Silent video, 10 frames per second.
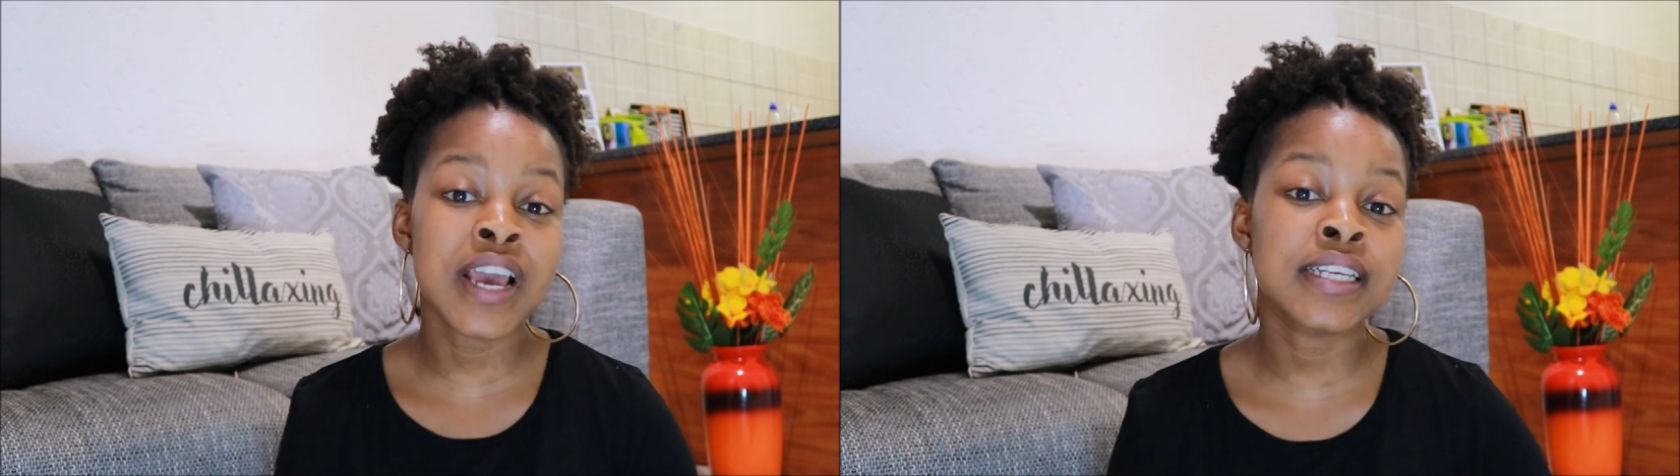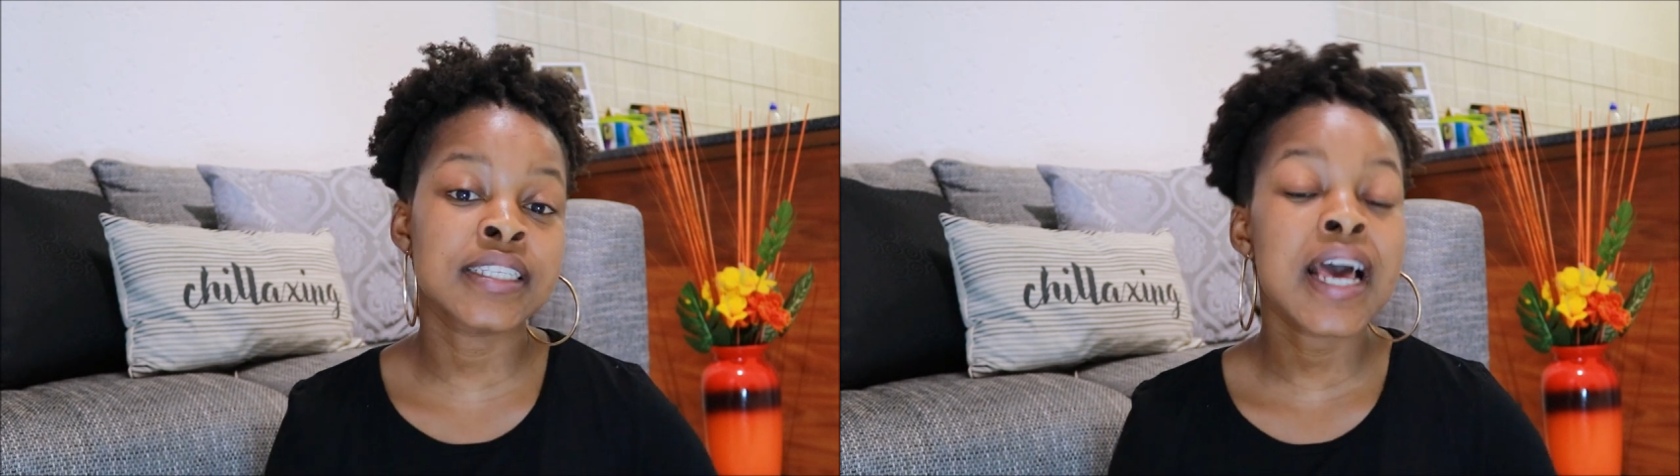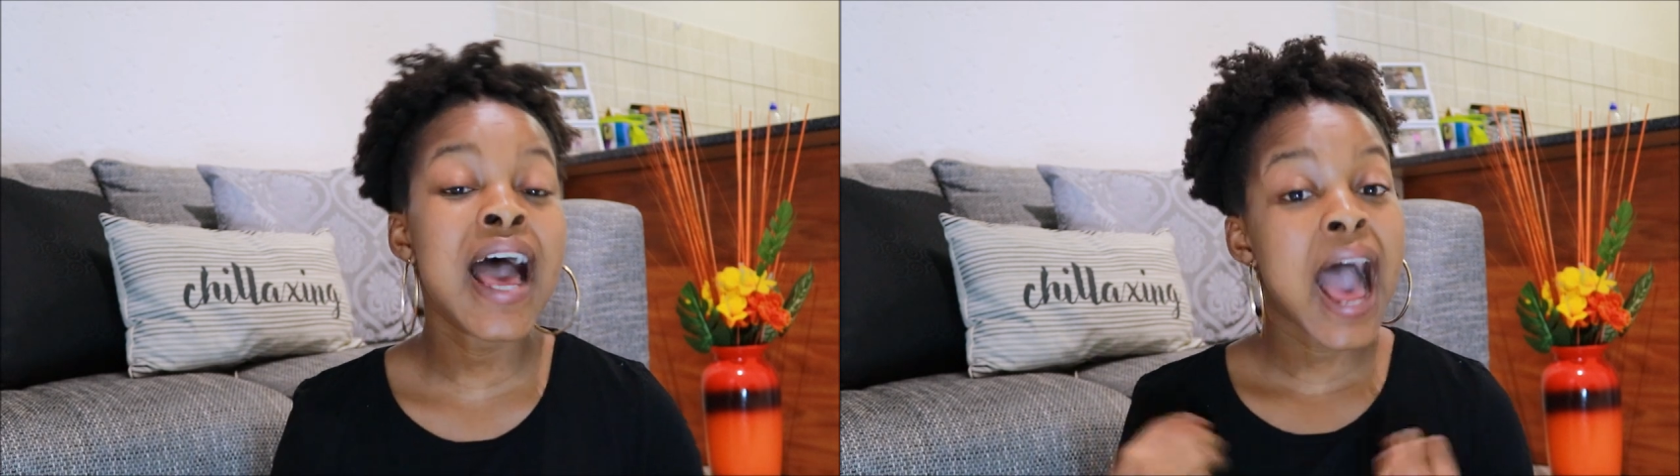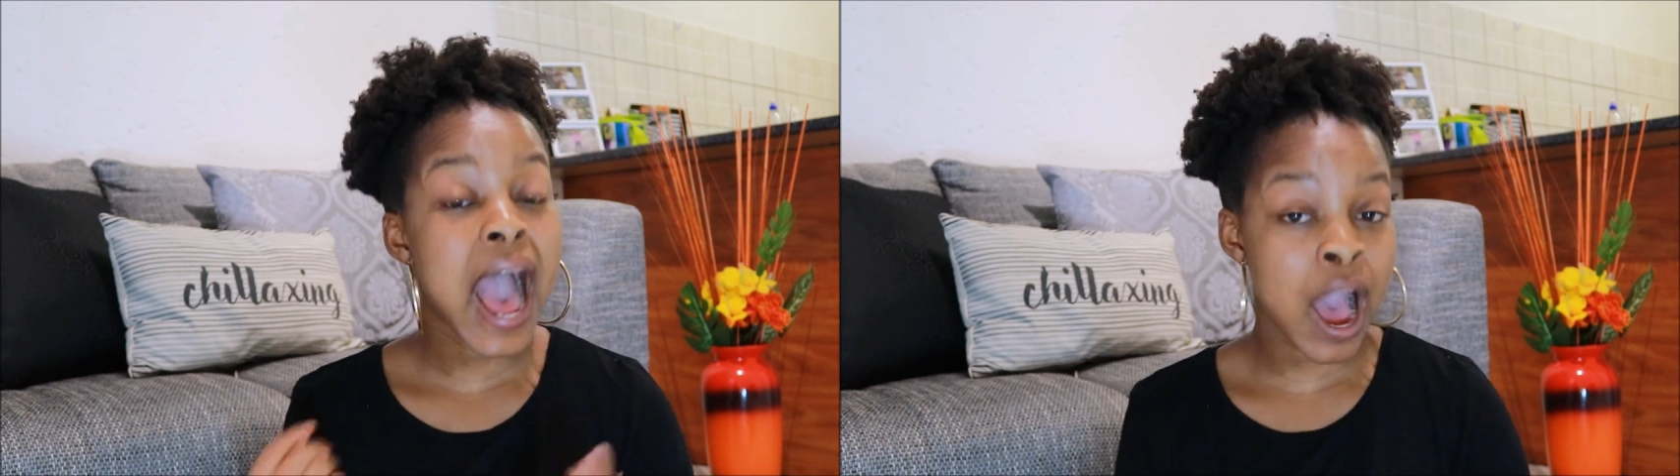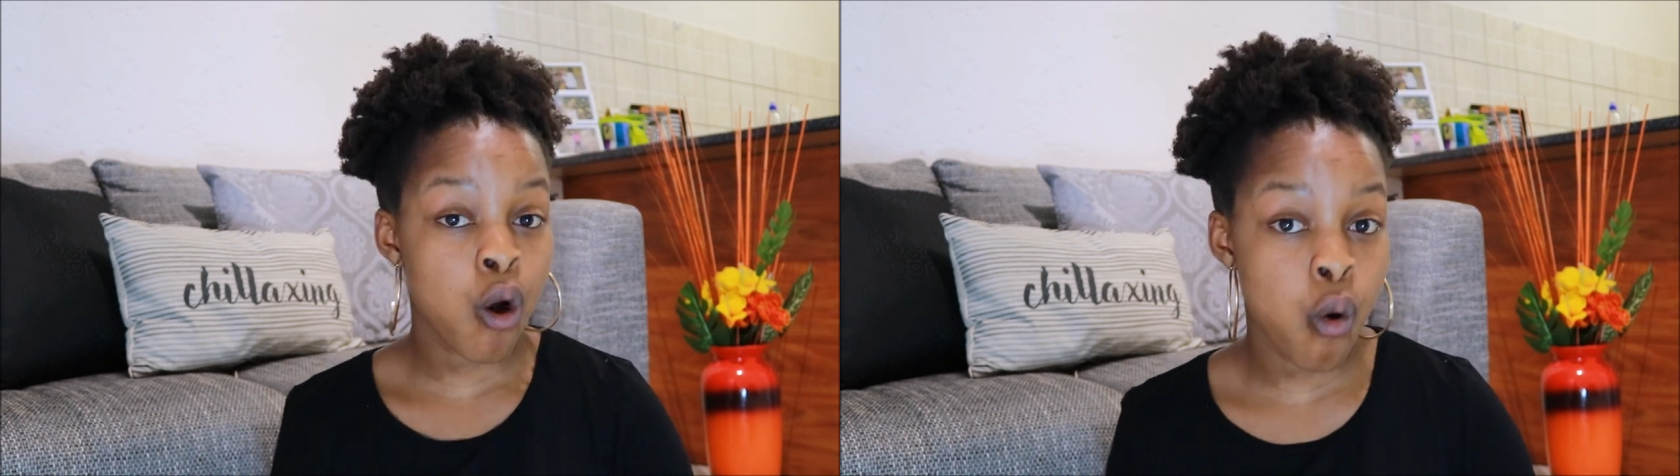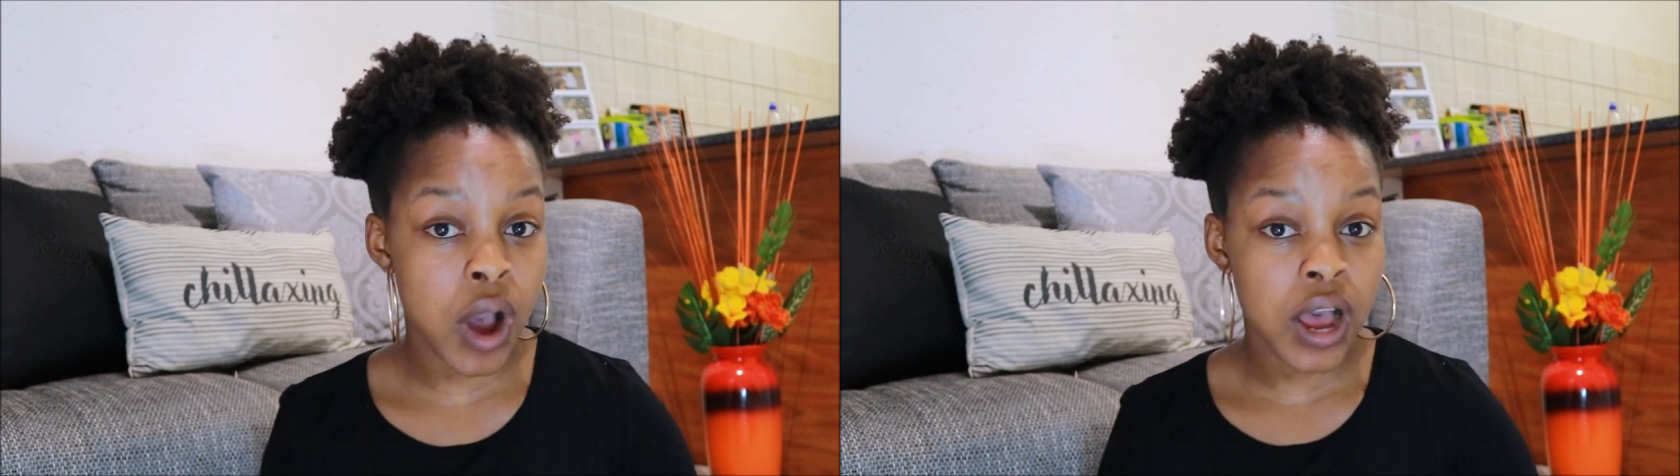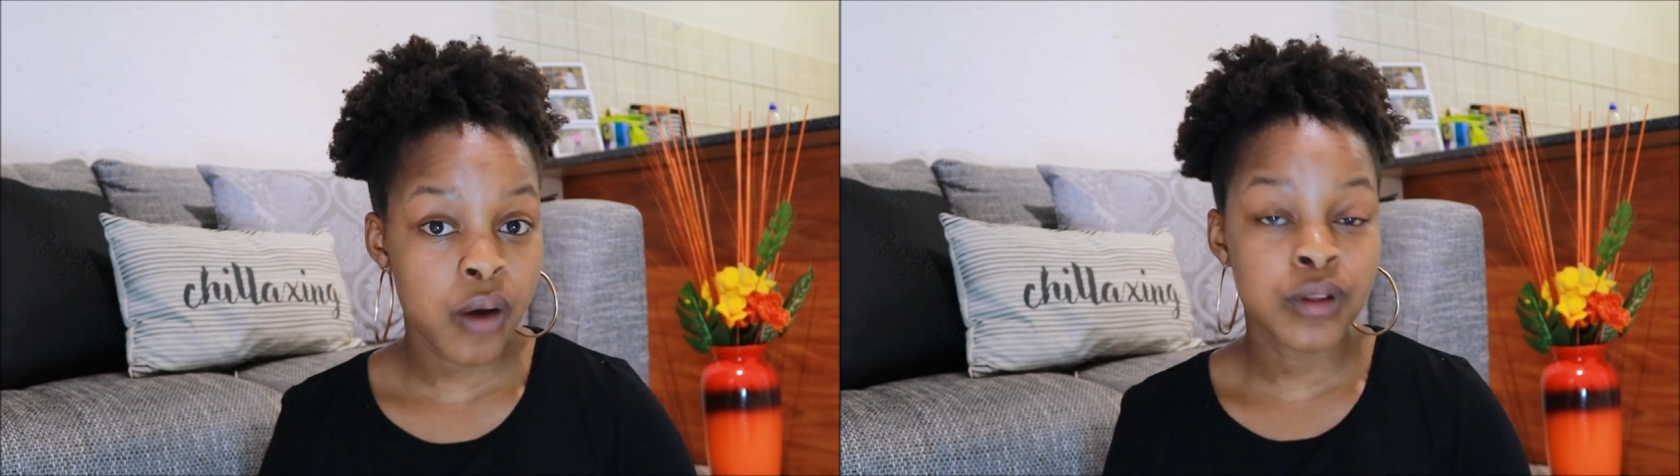as aqua.